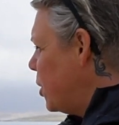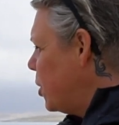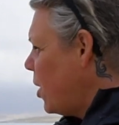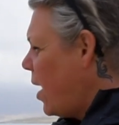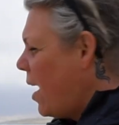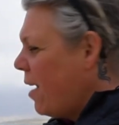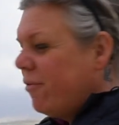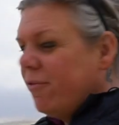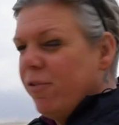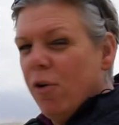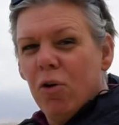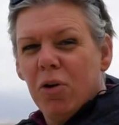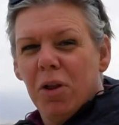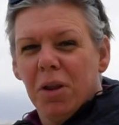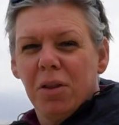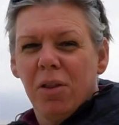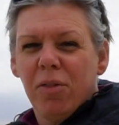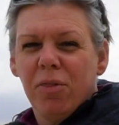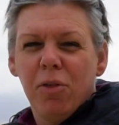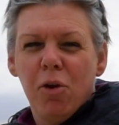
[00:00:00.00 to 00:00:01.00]
So I've
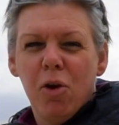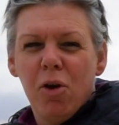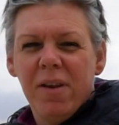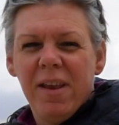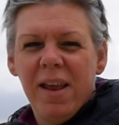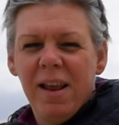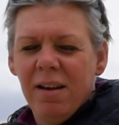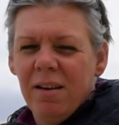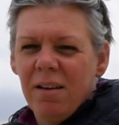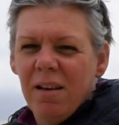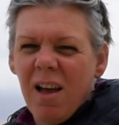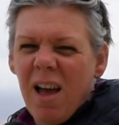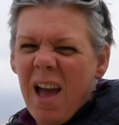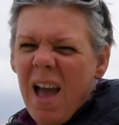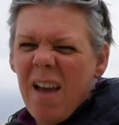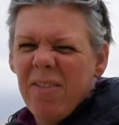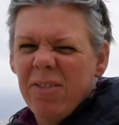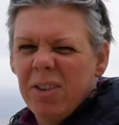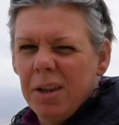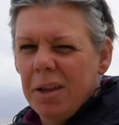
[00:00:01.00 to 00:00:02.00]
focused a third in
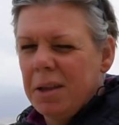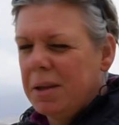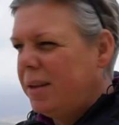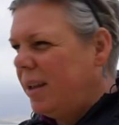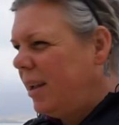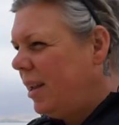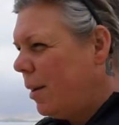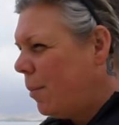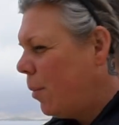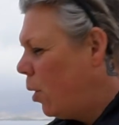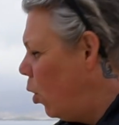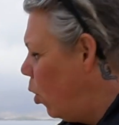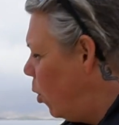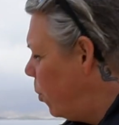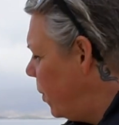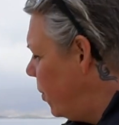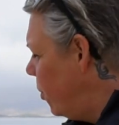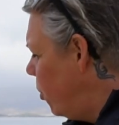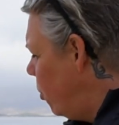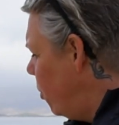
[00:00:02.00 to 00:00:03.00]
at f16. I'm
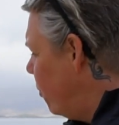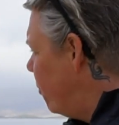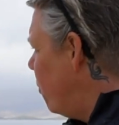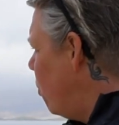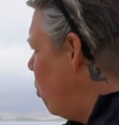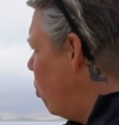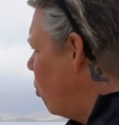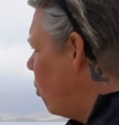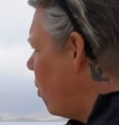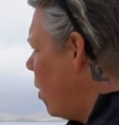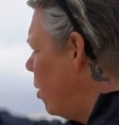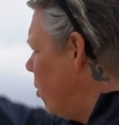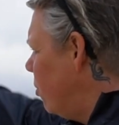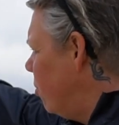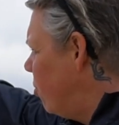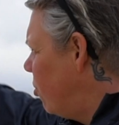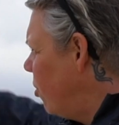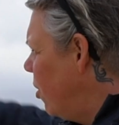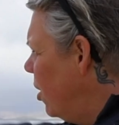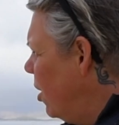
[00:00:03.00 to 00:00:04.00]
hoping that the
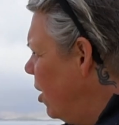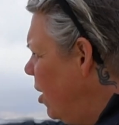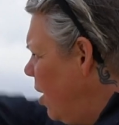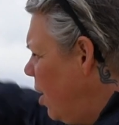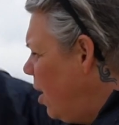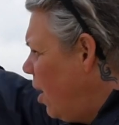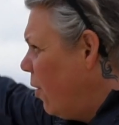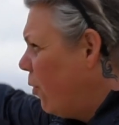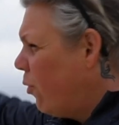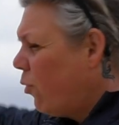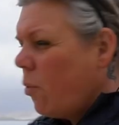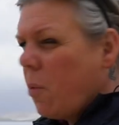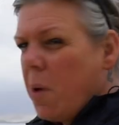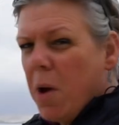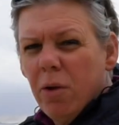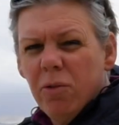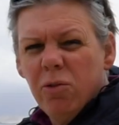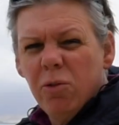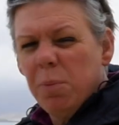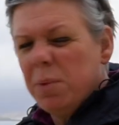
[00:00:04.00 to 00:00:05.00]
foreground and
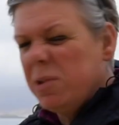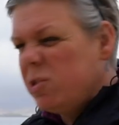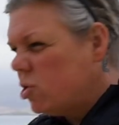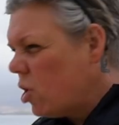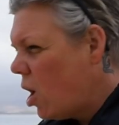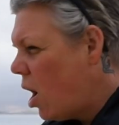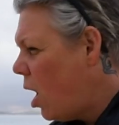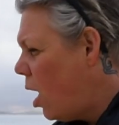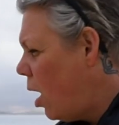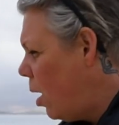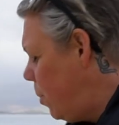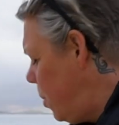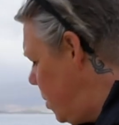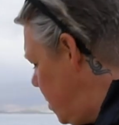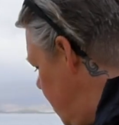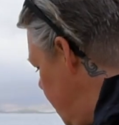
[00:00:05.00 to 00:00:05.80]
throughout will be sharp.